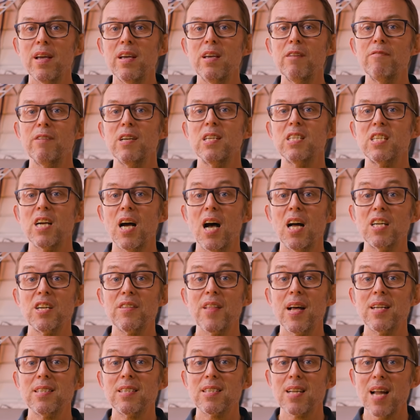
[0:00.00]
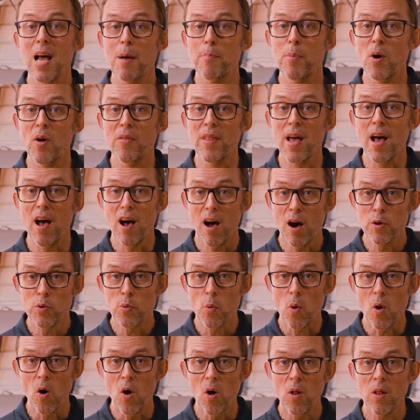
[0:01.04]
EV charger they'd slap on their
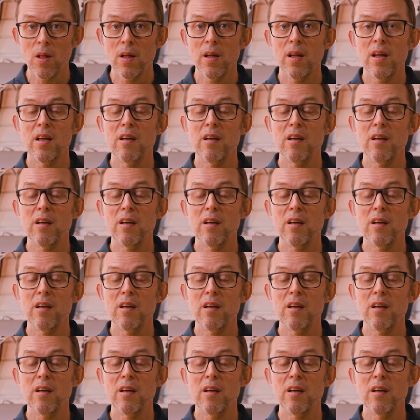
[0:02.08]
own wall